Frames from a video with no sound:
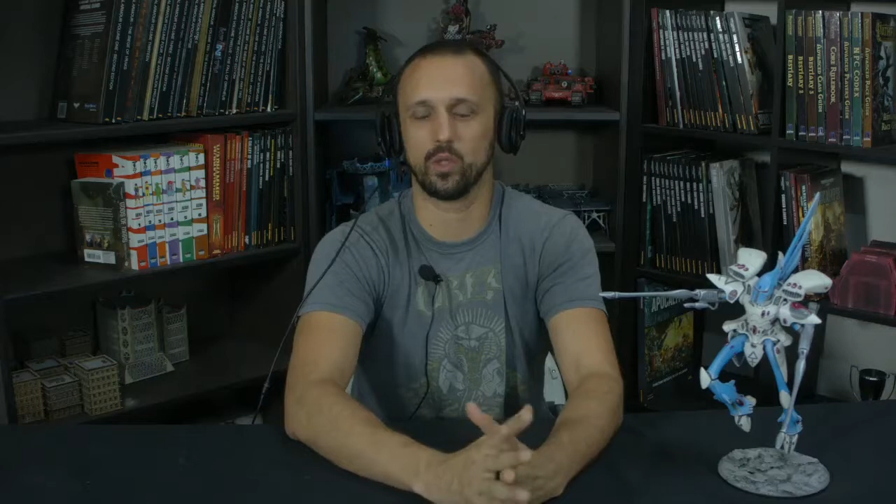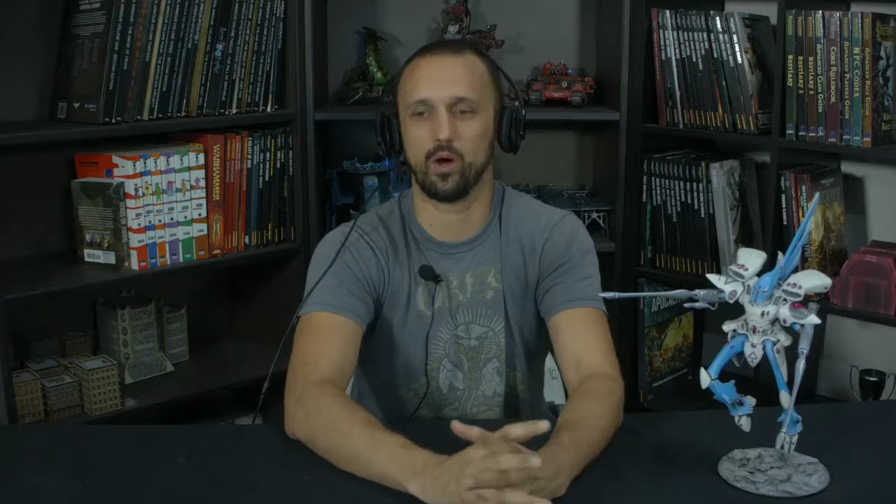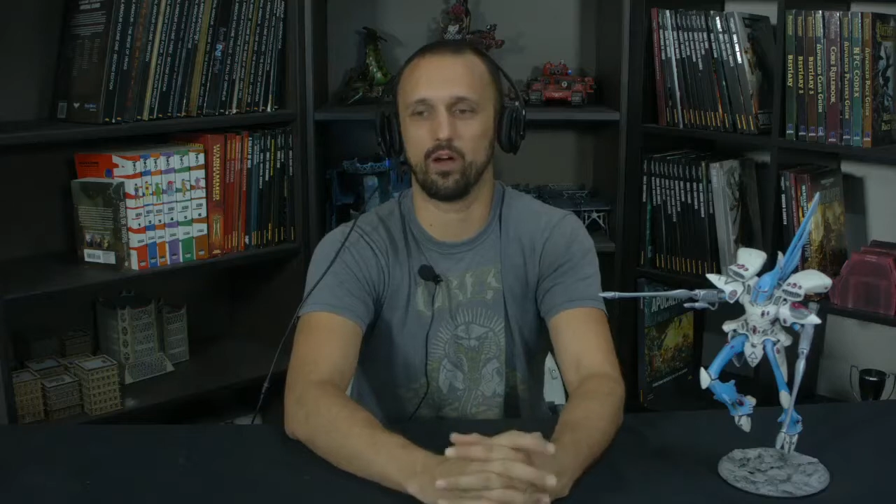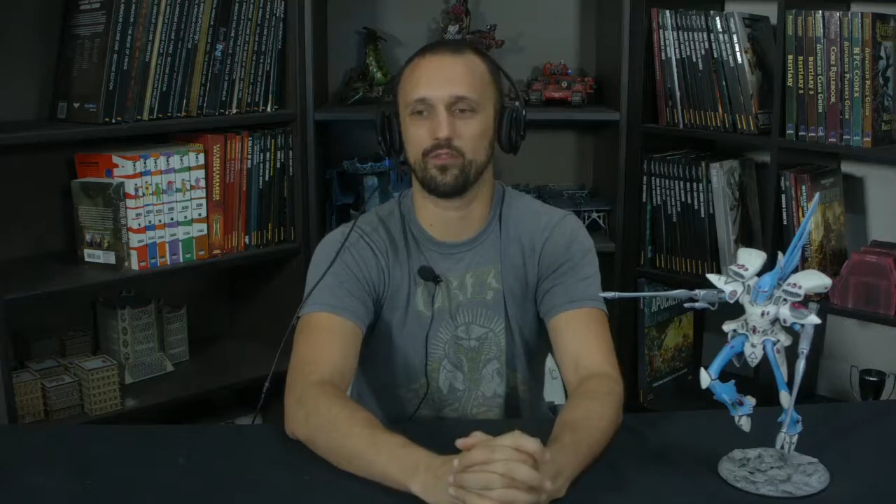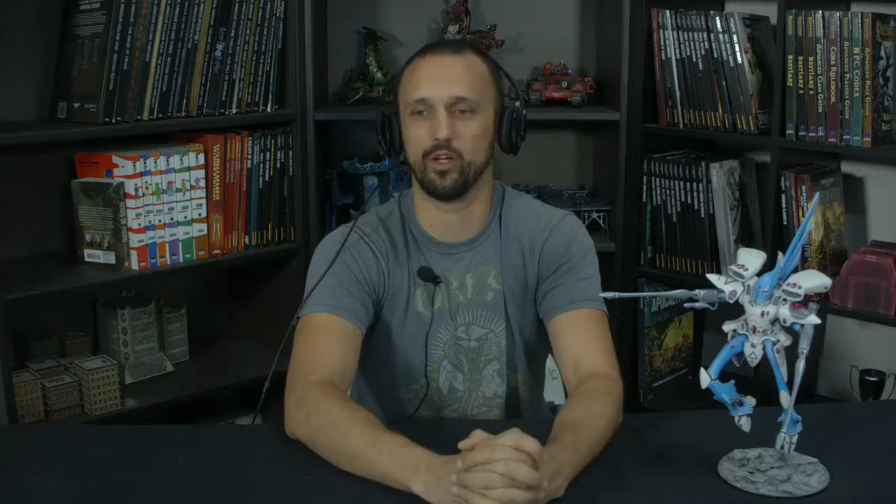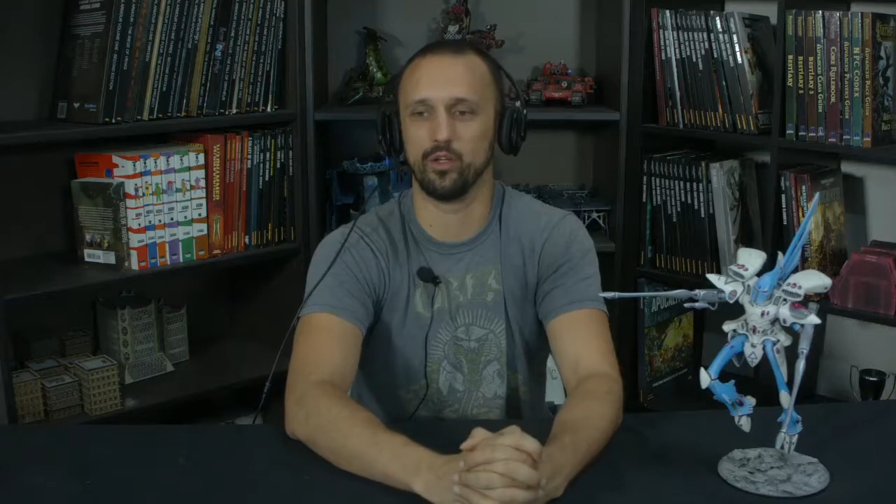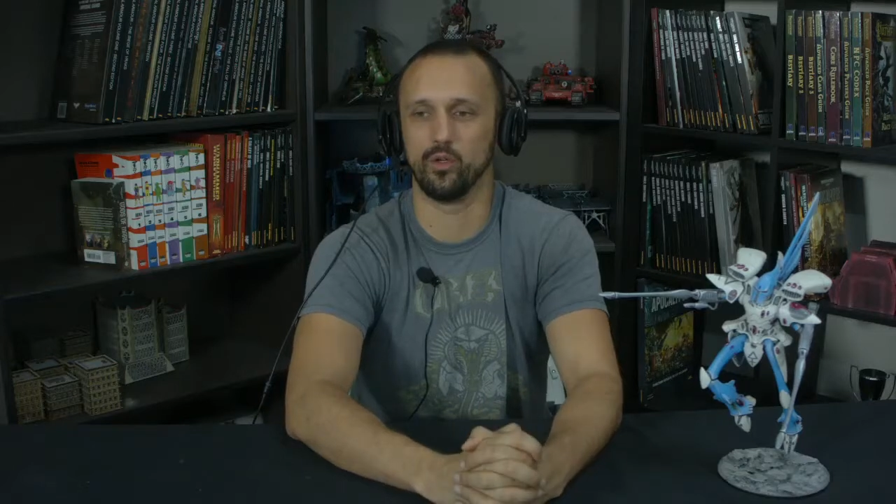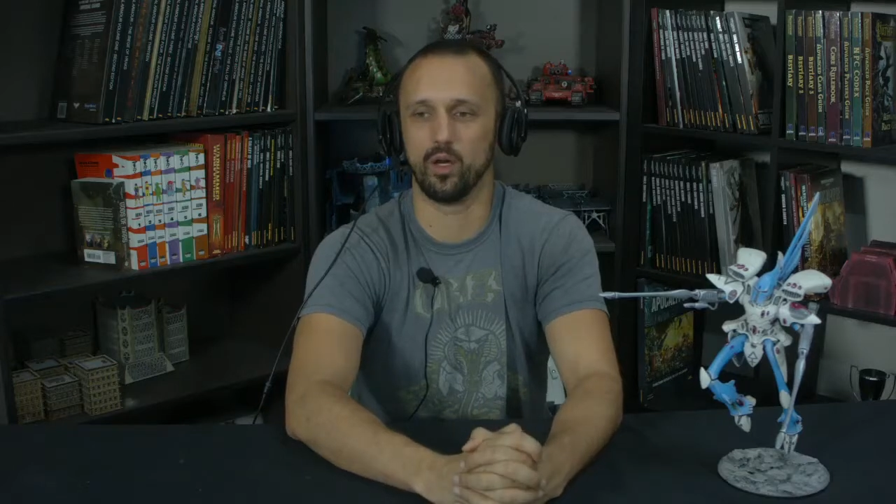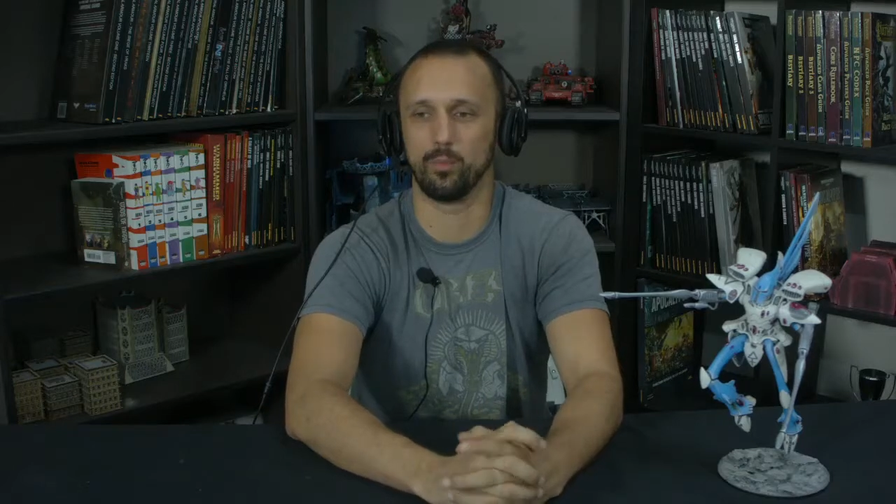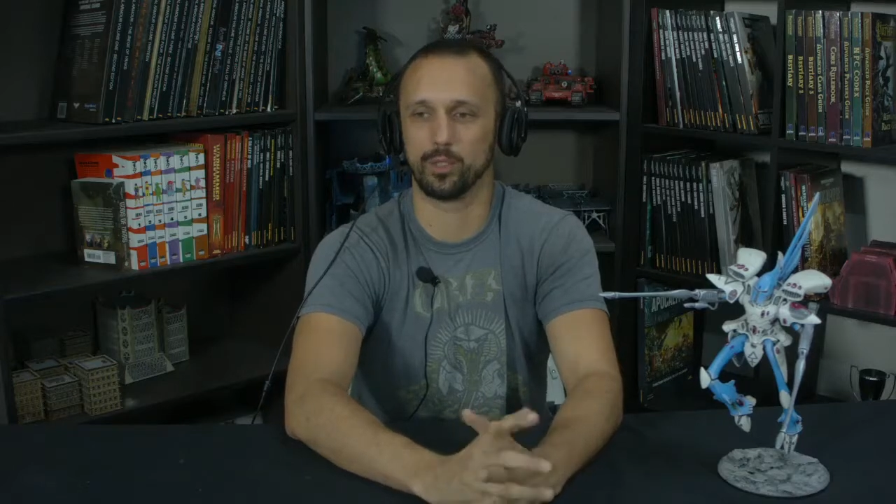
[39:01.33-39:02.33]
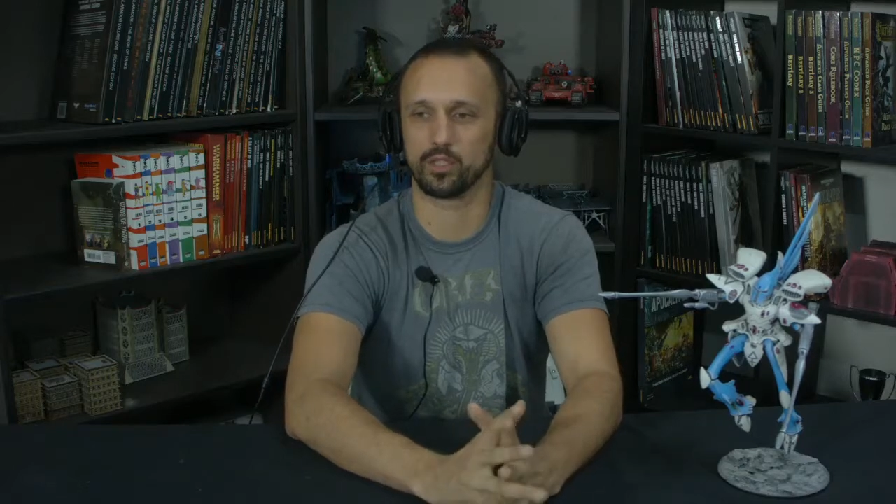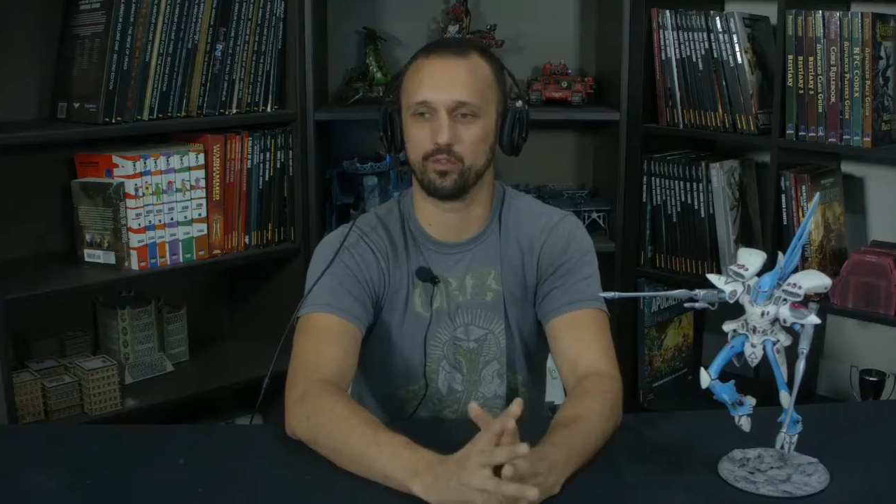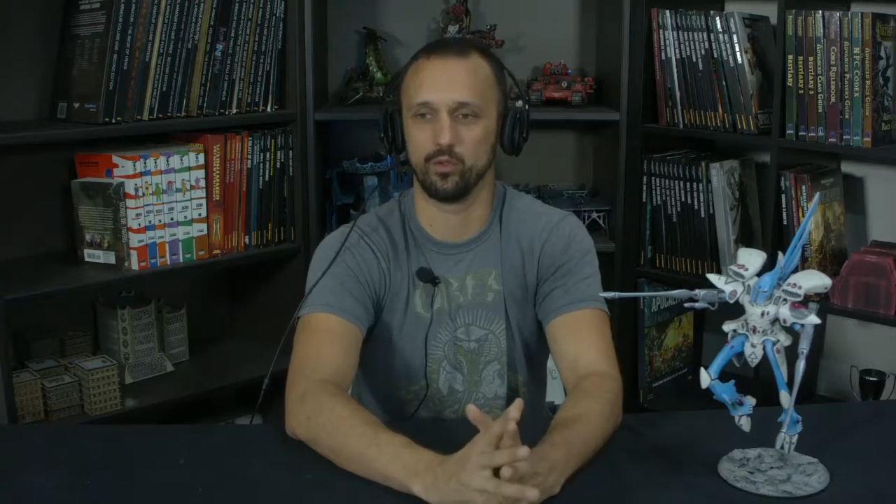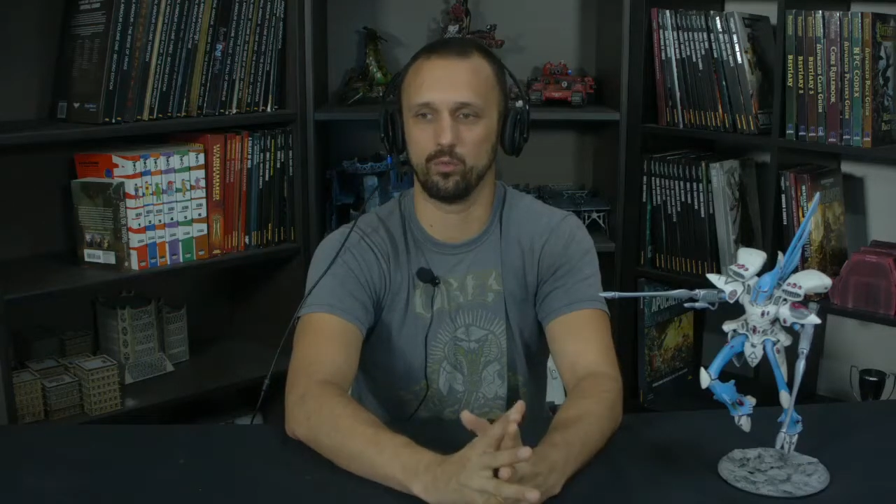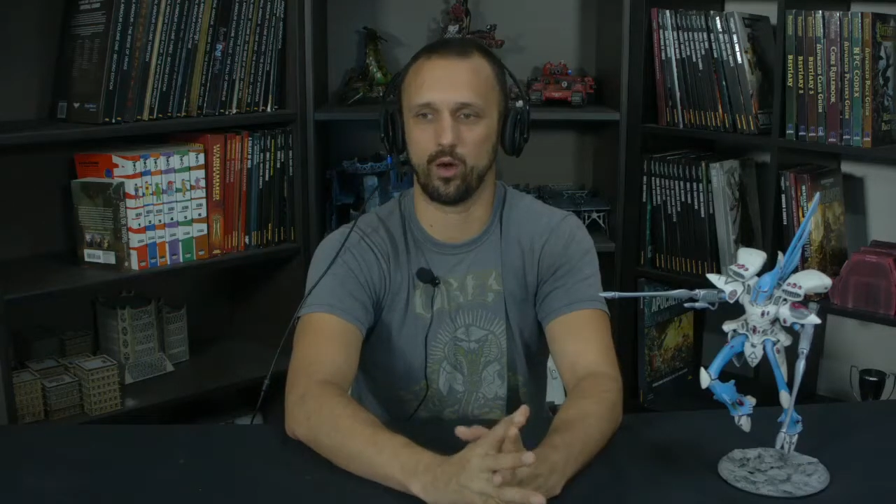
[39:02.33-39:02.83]
off a picture of
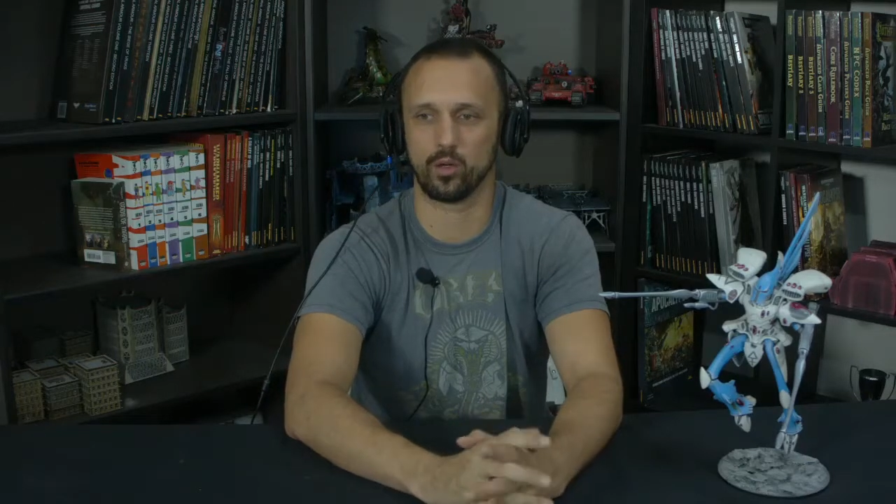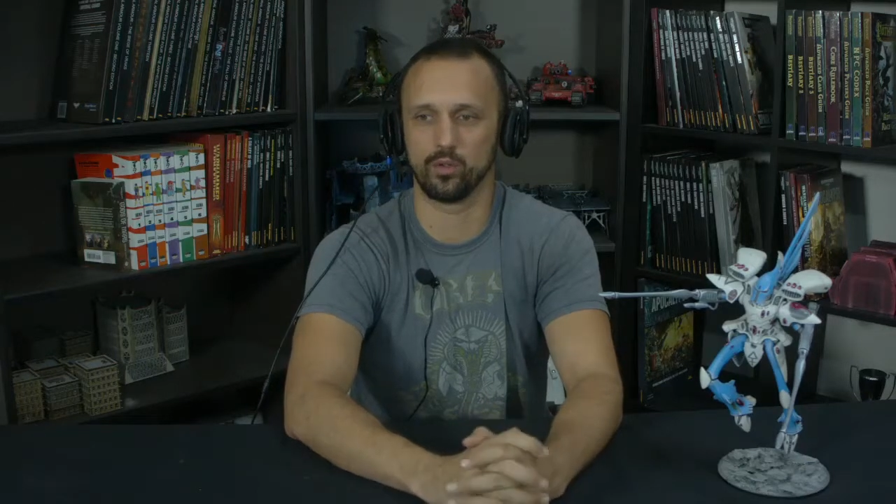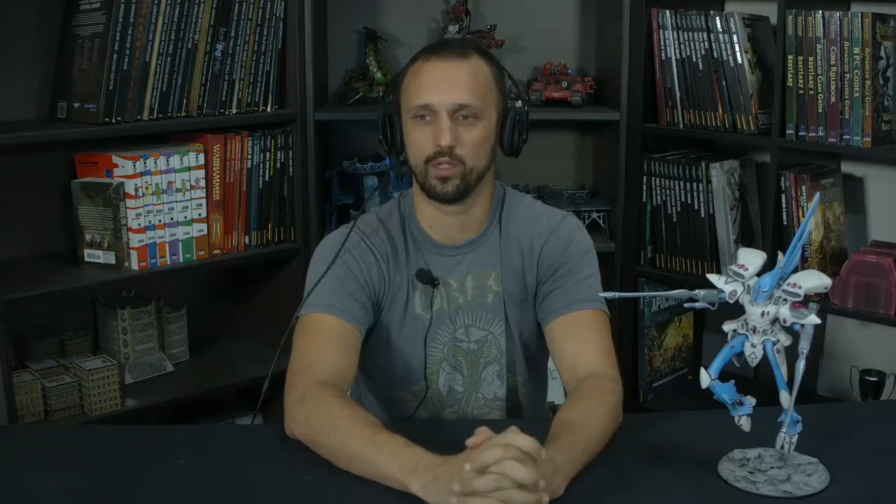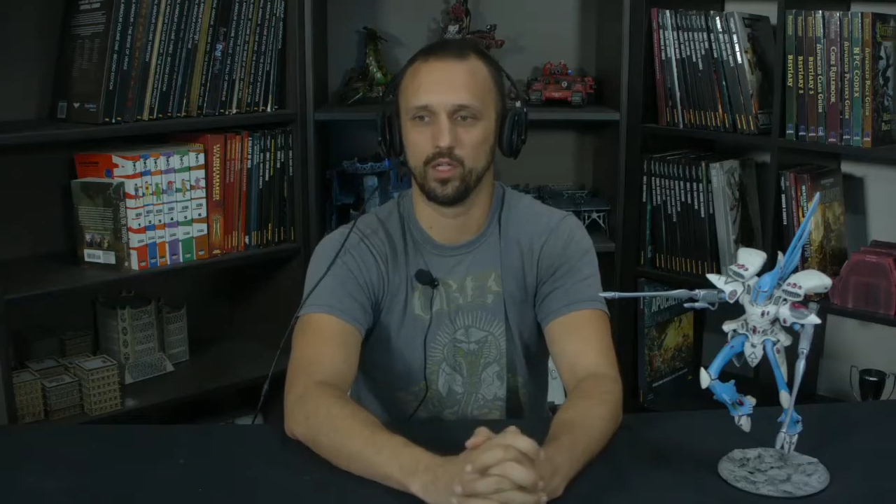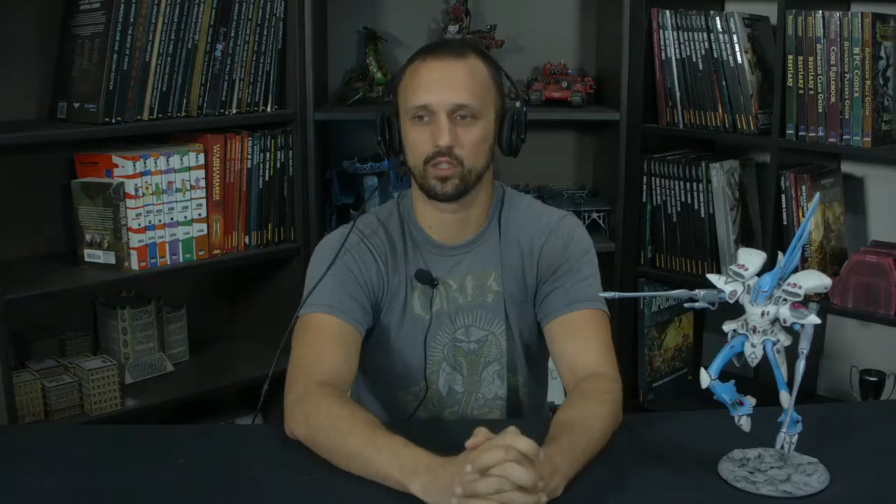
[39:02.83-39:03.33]
a new model,